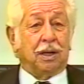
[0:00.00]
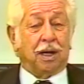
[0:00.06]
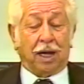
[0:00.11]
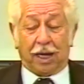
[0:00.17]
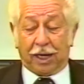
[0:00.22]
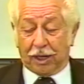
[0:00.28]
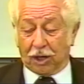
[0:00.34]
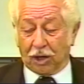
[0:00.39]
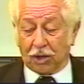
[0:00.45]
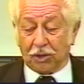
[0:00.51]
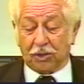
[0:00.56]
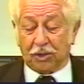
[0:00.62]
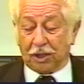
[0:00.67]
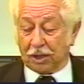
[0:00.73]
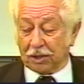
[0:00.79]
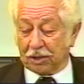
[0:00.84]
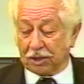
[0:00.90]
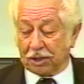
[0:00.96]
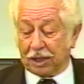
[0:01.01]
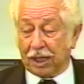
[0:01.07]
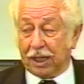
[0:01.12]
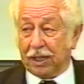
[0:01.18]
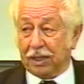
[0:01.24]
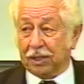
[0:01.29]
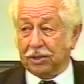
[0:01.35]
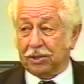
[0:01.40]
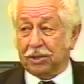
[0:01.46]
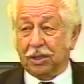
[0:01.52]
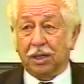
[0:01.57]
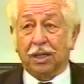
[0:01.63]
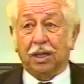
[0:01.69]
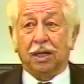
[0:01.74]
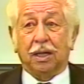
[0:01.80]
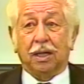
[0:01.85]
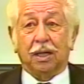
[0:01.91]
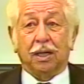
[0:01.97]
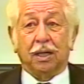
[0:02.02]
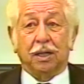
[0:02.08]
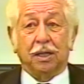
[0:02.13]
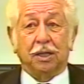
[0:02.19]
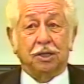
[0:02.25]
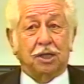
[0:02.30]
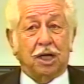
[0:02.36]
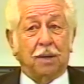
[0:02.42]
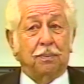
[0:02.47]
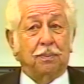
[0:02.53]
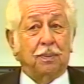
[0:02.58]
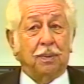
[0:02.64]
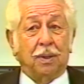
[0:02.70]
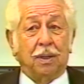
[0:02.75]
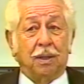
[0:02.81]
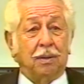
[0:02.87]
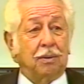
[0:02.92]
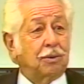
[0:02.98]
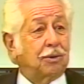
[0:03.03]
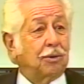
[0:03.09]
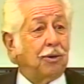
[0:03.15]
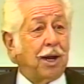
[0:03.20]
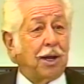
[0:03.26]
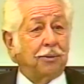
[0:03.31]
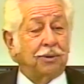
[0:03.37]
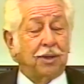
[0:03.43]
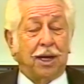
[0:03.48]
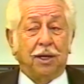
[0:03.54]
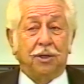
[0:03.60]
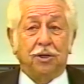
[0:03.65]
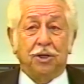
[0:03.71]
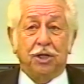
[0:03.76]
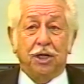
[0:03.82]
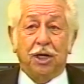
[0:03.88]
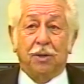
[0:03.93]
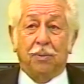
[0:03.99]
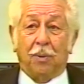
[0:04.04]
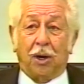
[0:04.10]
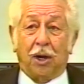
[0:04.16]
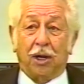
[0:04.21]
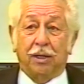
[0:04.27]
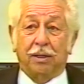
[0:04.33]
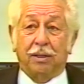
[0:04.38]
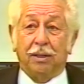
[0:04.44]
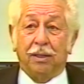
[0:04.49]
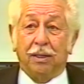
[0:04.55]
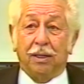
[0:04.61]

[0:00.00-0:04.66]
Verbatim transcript: I heard the other day, is he's got uh, around the 100-year mark,